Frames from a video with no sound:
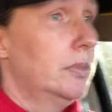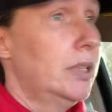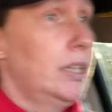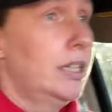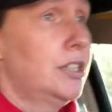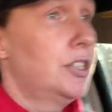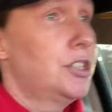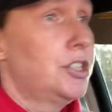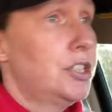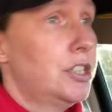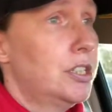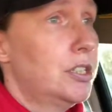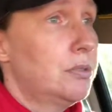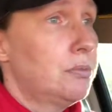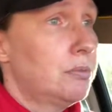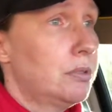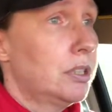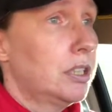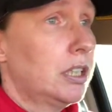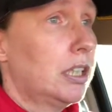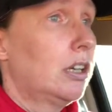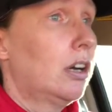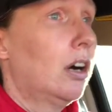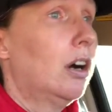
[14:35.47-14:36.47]
she's
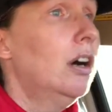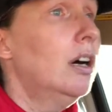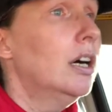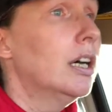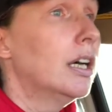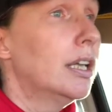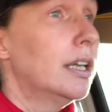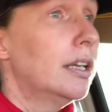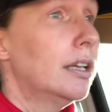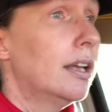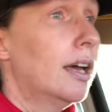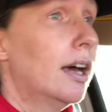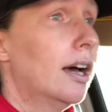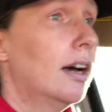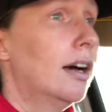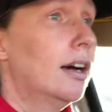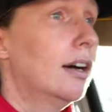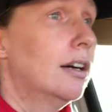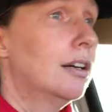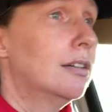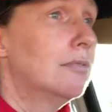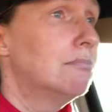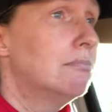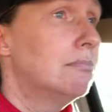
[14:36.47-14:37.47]
really gone.
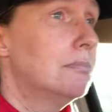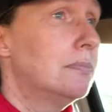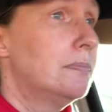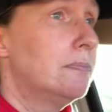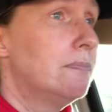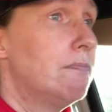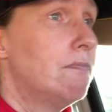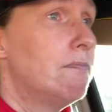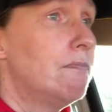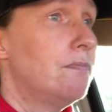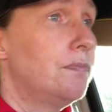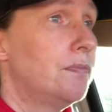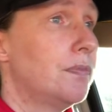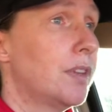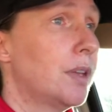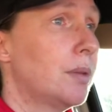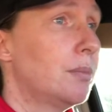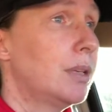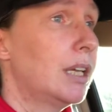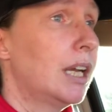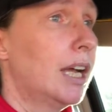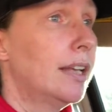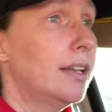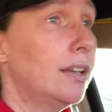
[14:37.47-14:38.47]
I
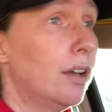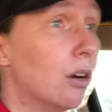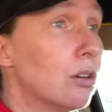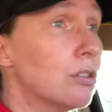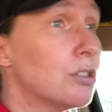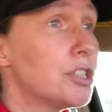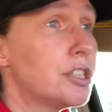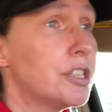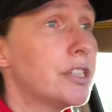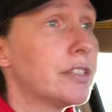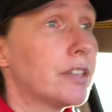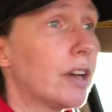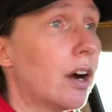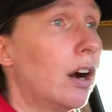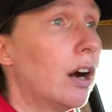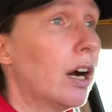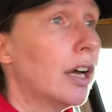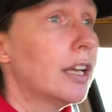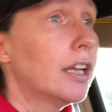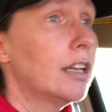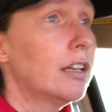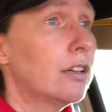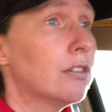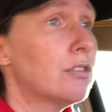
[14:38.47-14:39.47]
mean, I know she's
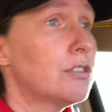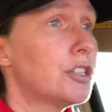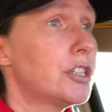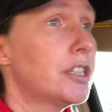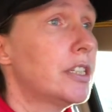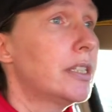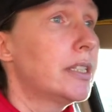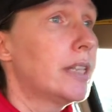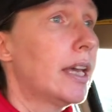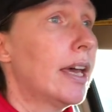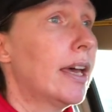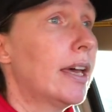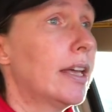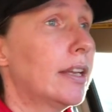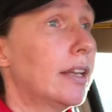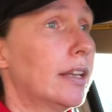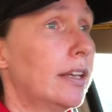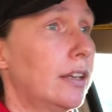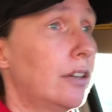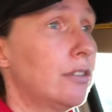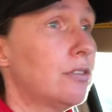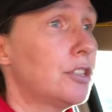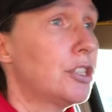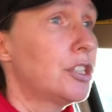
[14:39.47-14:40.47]
gone. I know she's dead. I
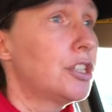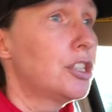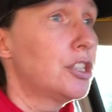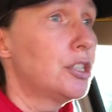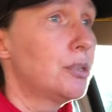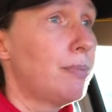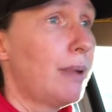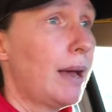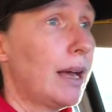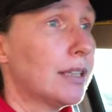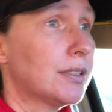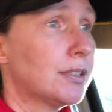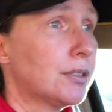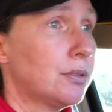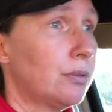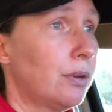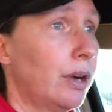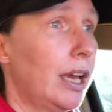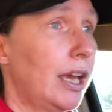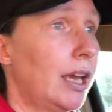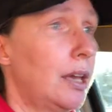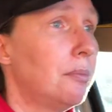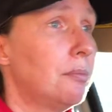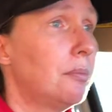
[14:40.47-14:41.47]
know she's passed
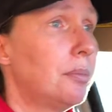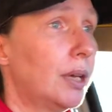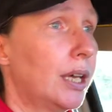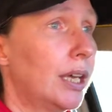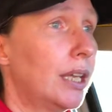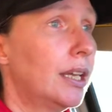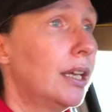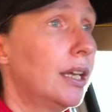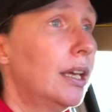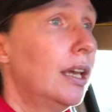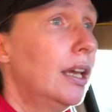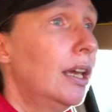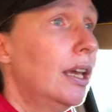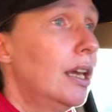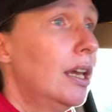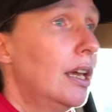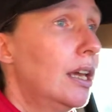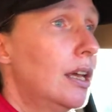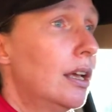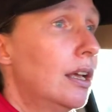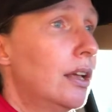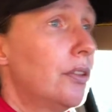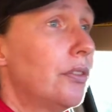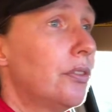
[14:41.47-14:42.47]
away. But
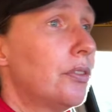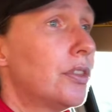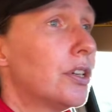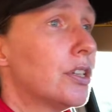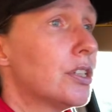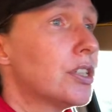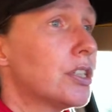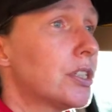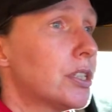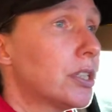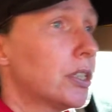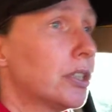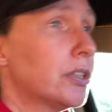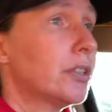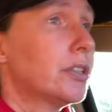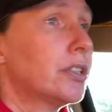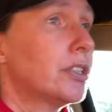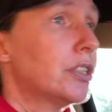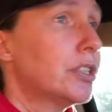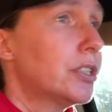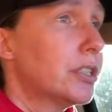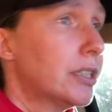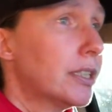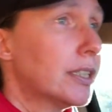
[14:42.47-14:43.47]
there's still
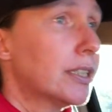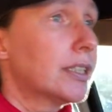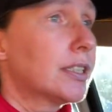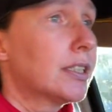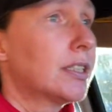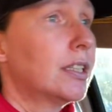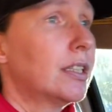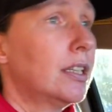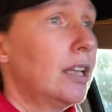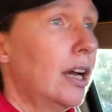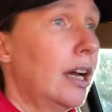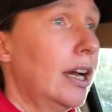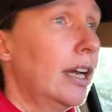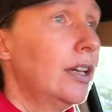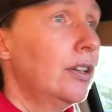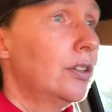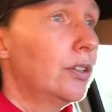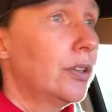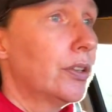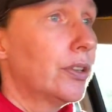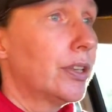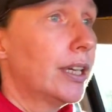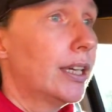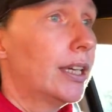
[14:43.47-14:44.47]
just this
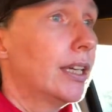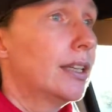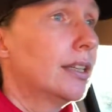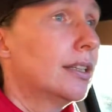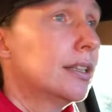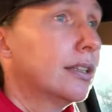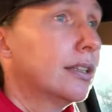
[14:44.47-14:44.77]
denial that